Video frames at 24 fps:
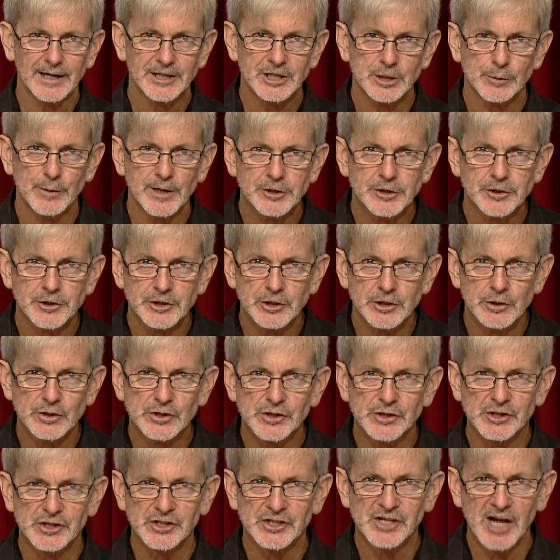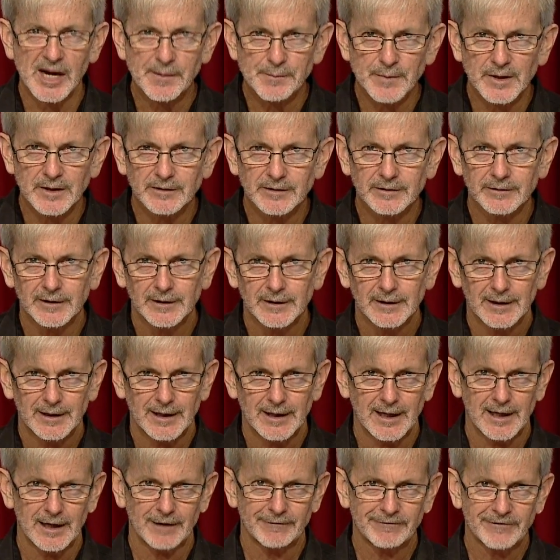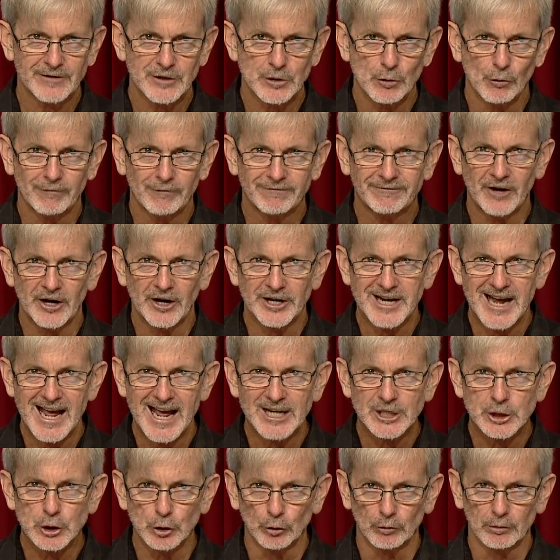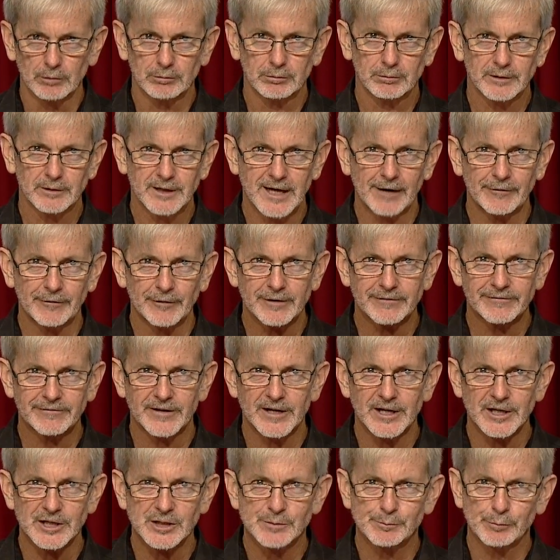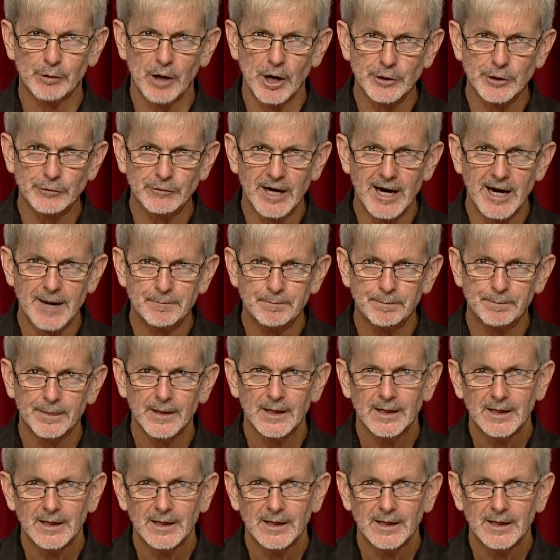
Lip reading: to introduce a segment for your financial current affairs program,